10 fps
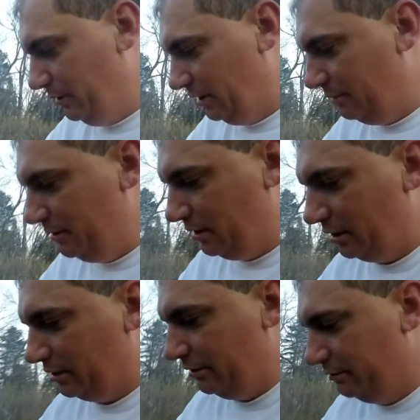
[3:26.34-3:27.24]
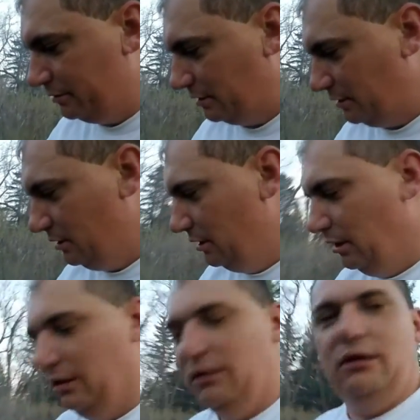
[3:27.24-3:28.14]
but I better close it.
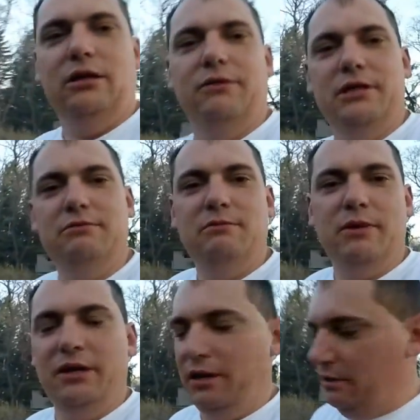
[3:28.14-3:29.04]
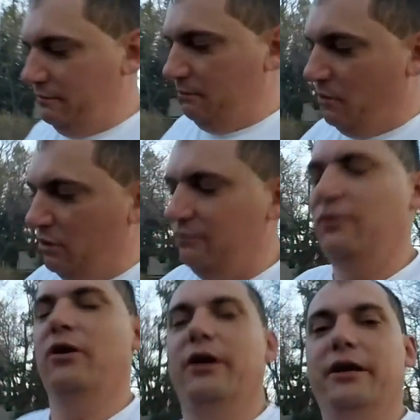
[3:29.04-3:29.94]
Otherwise, we might have a
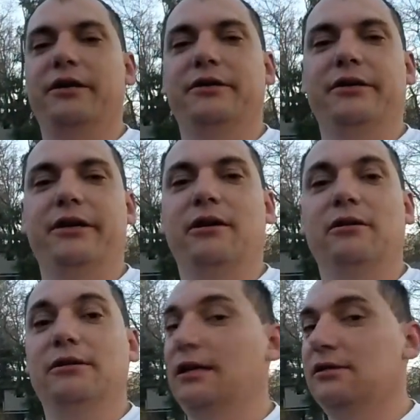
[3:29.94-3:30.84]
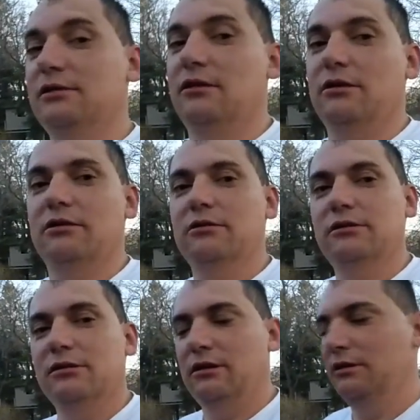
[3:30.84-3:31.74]
bonfire in there. That's not a good
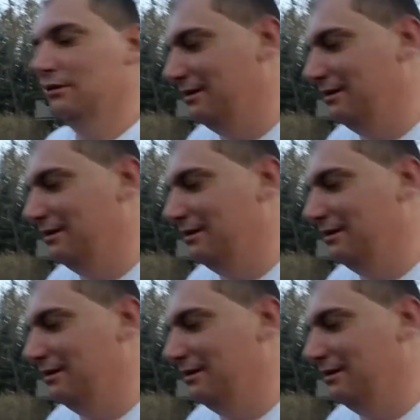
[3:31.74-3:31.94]
sign.